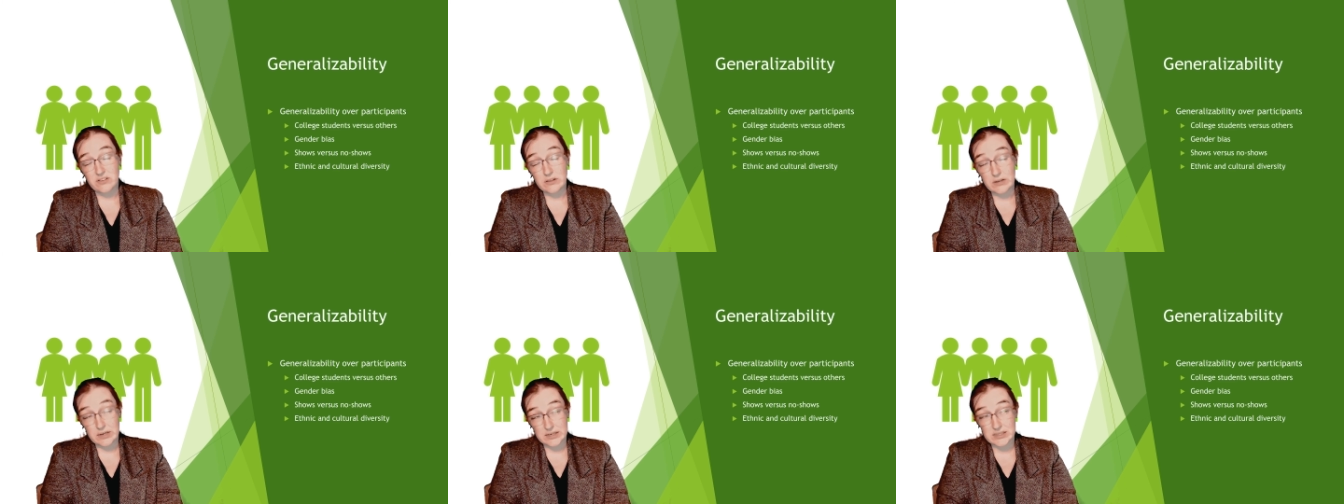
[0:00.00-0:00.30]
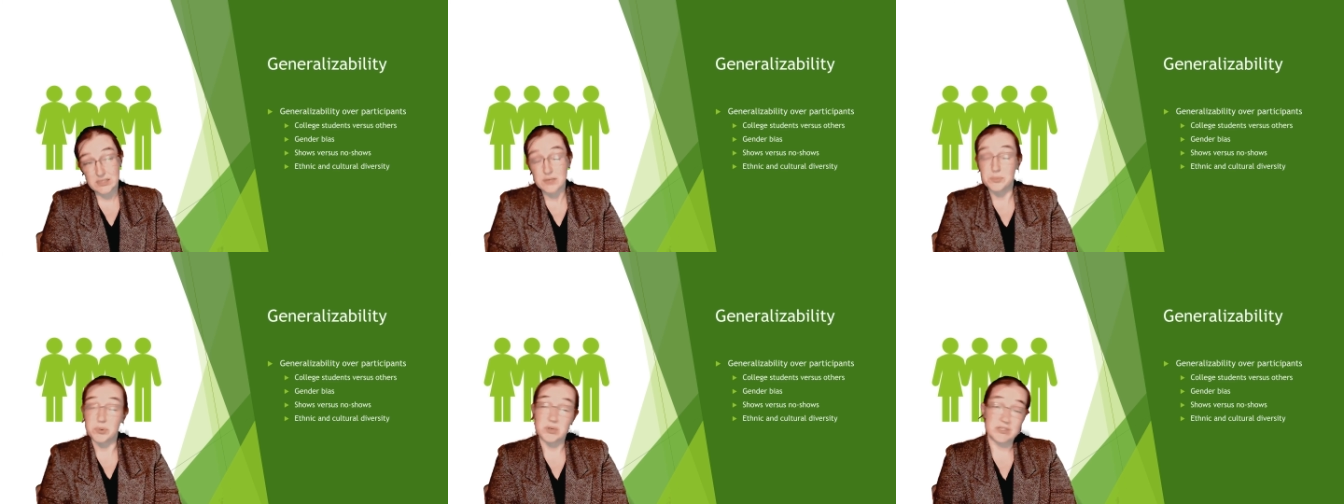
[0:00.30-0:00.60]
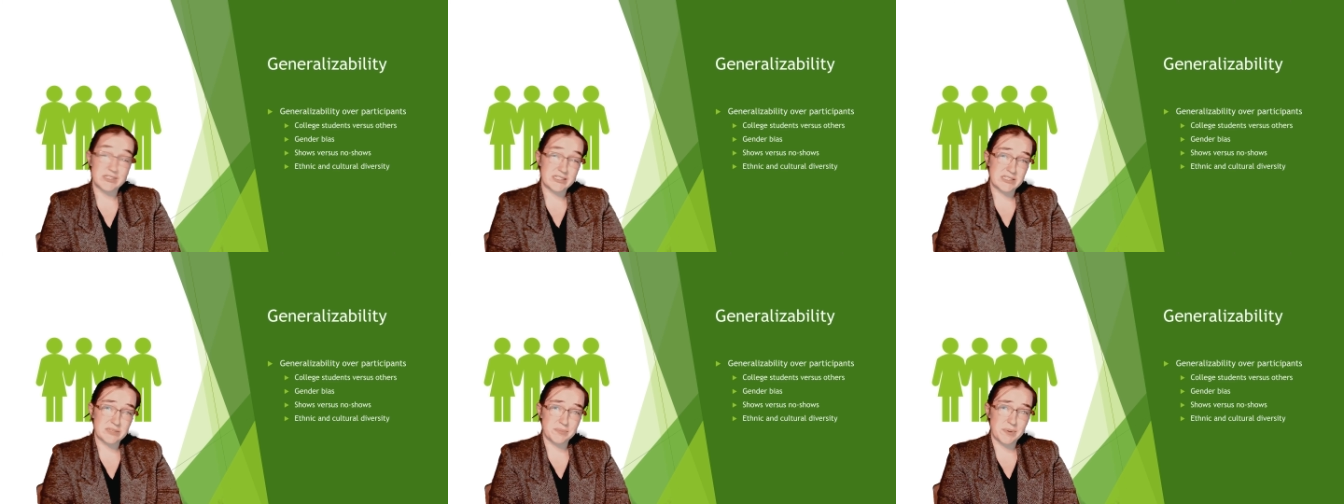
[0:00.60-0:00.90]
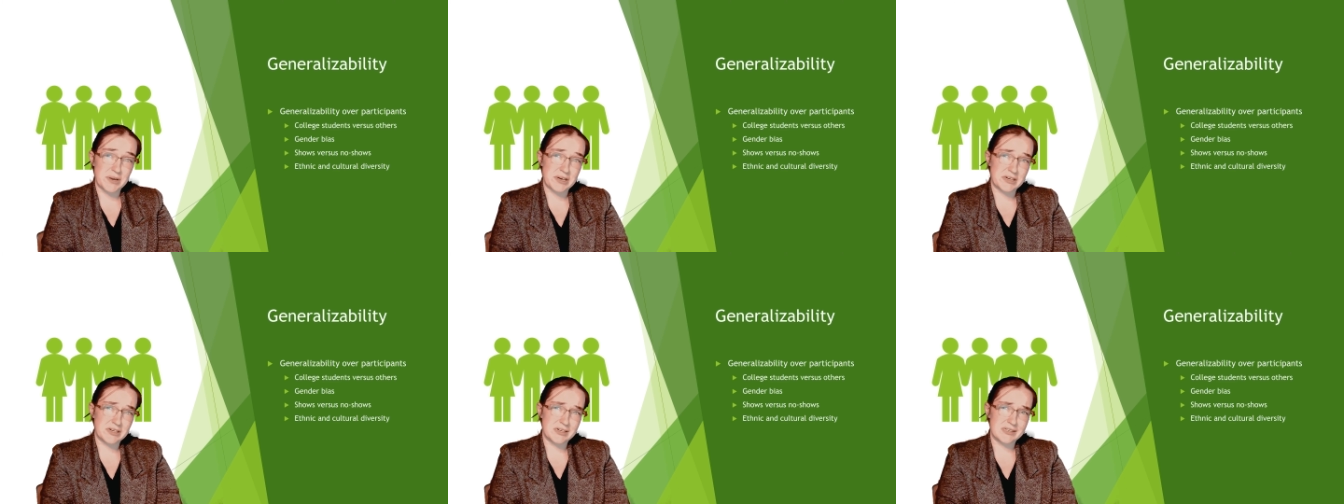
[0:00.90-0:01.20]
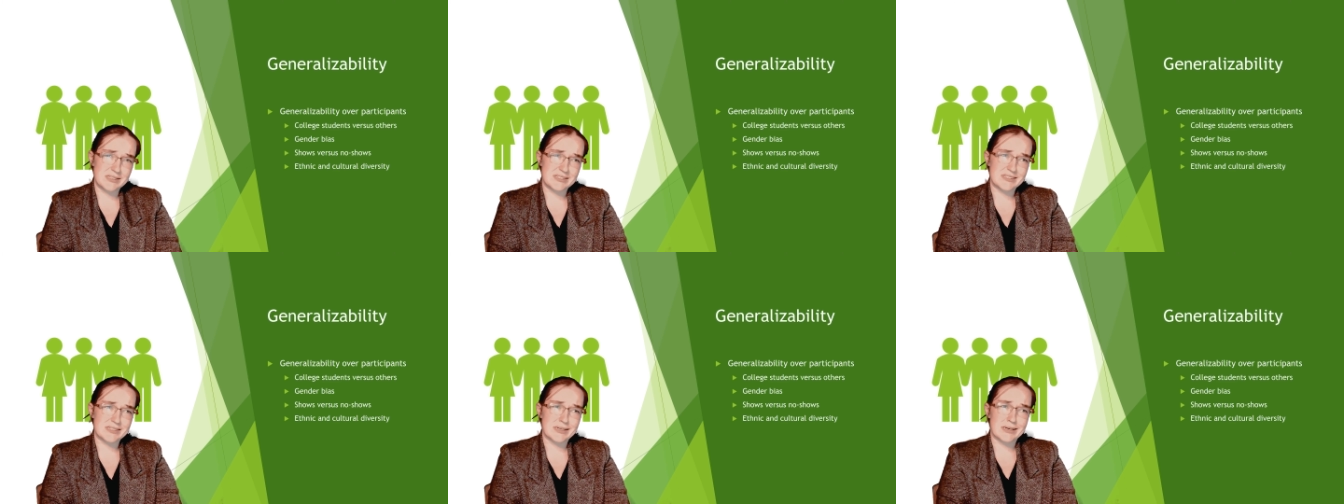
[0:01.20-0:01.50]
likely participated in
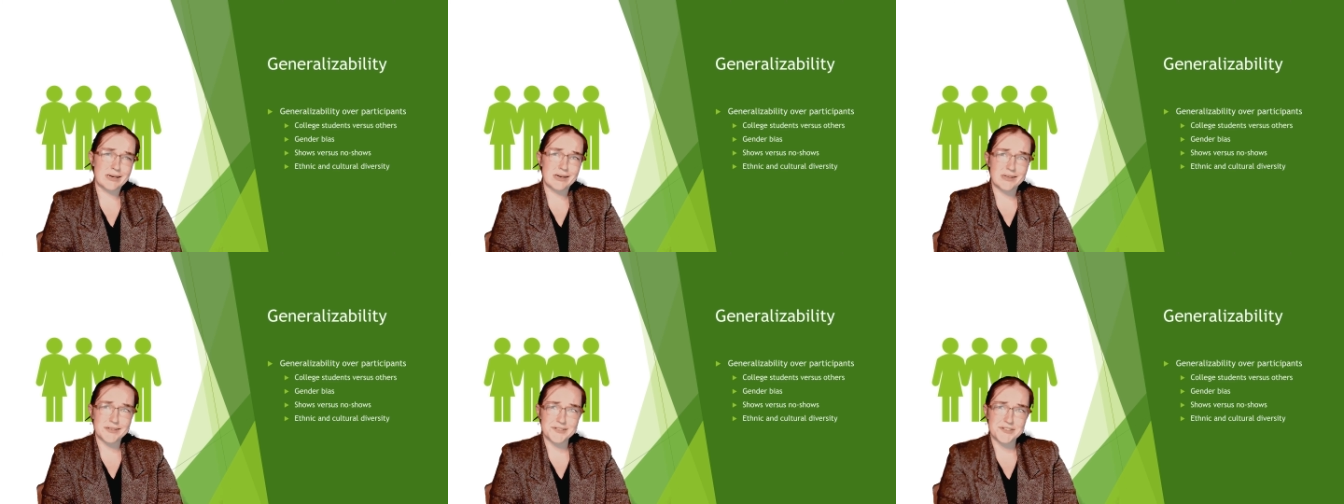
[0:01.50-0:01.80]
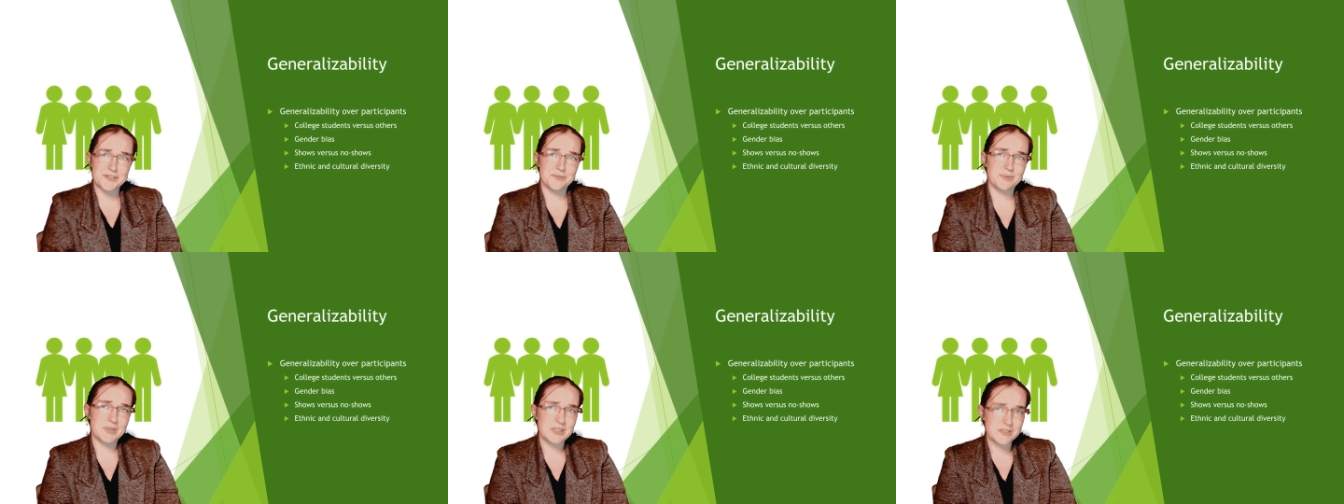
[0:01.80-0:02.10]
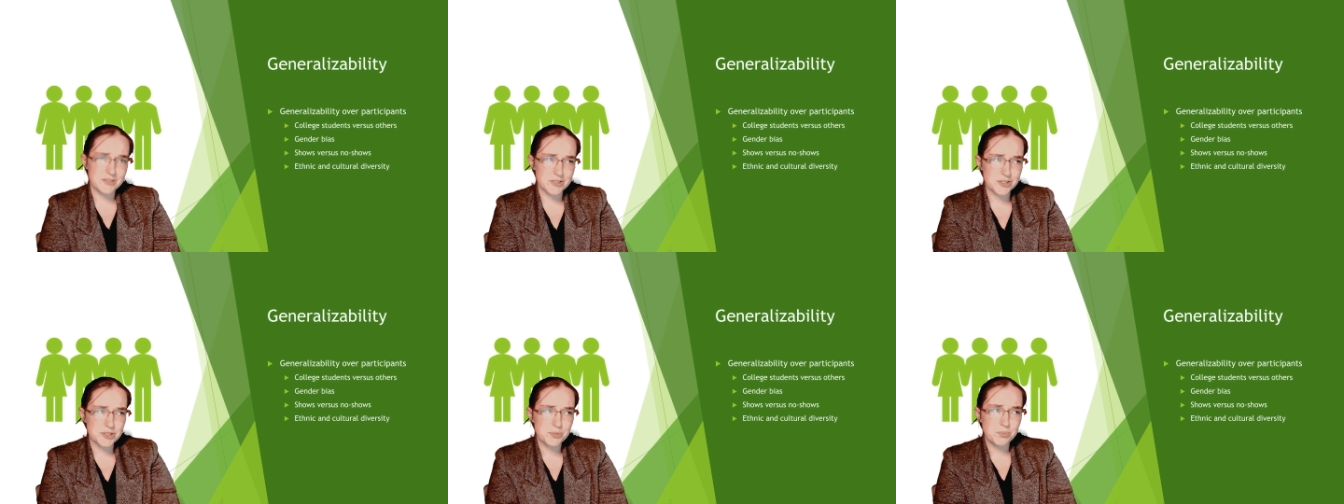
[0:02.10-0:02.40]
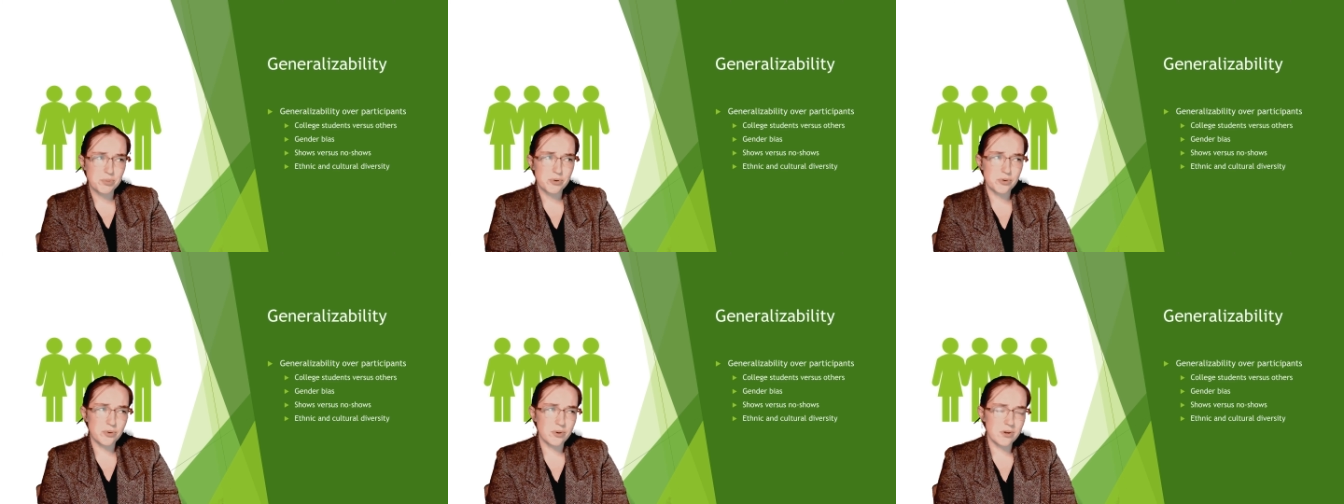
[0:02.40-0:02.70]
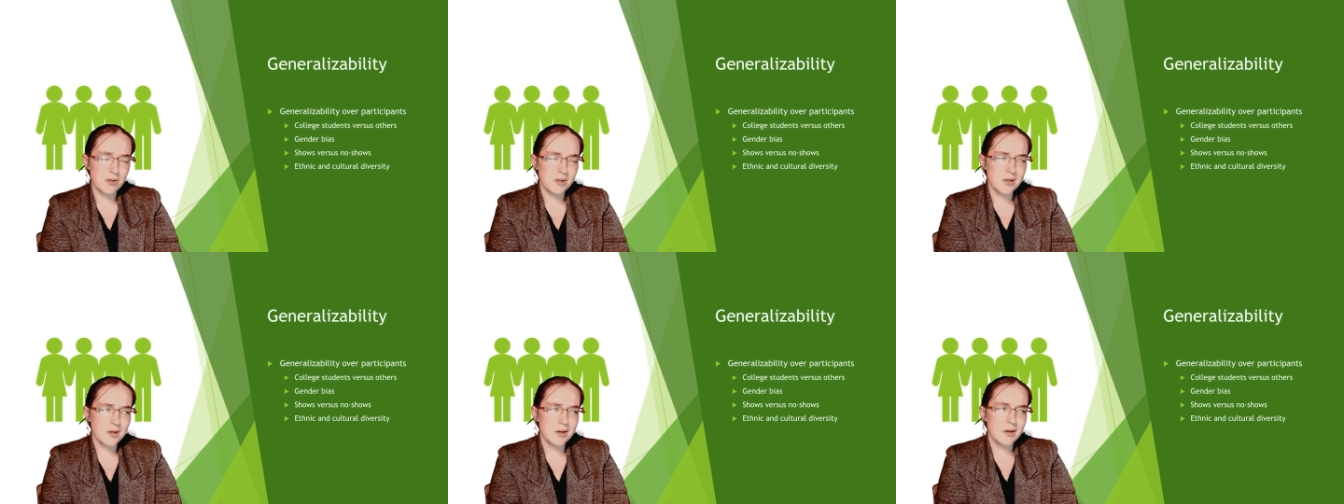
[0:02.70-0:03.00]
the psychology research
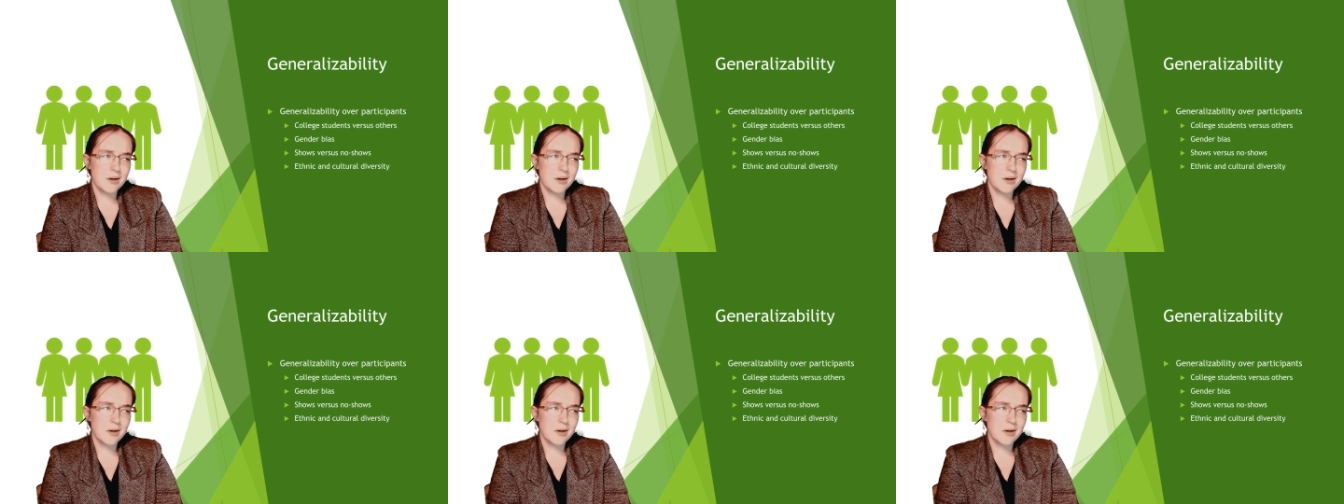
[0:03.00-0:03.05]
pool